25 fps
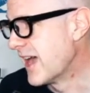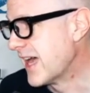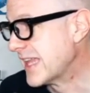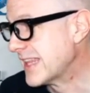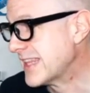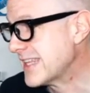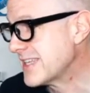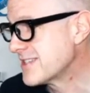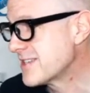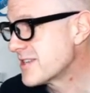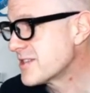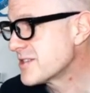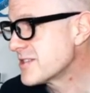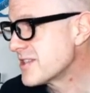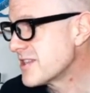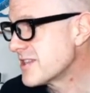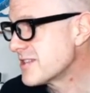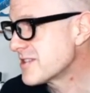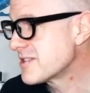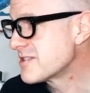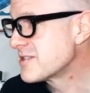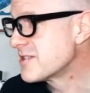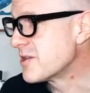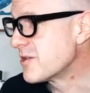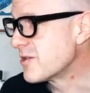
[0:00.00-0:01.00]

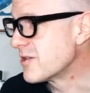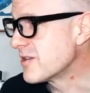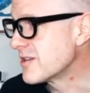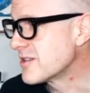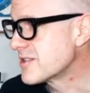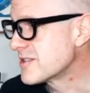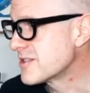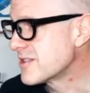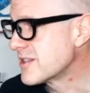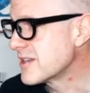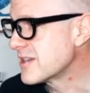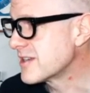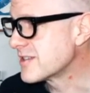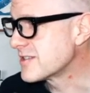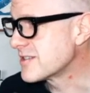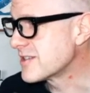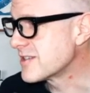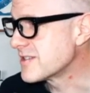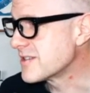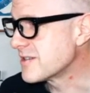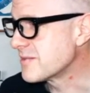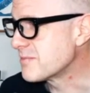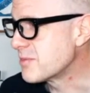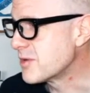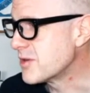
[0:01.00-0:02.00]
These are serious things.
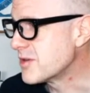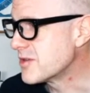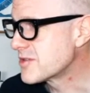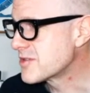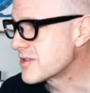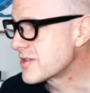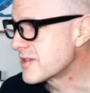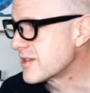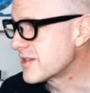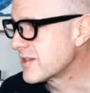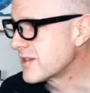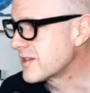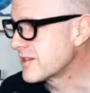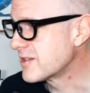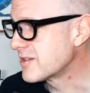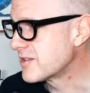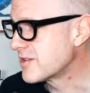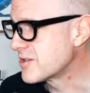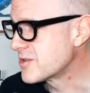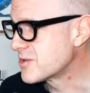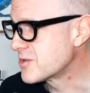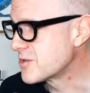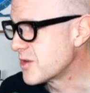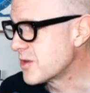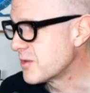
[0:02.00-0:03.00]
These are personally
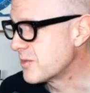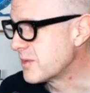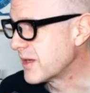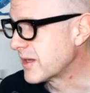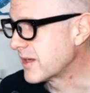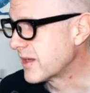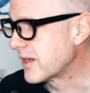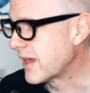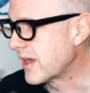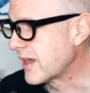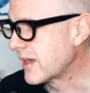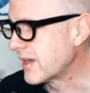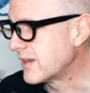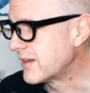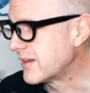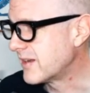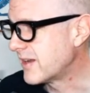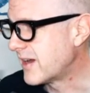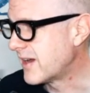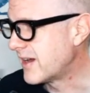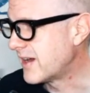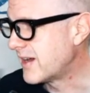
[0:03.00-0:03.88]
disturbing, and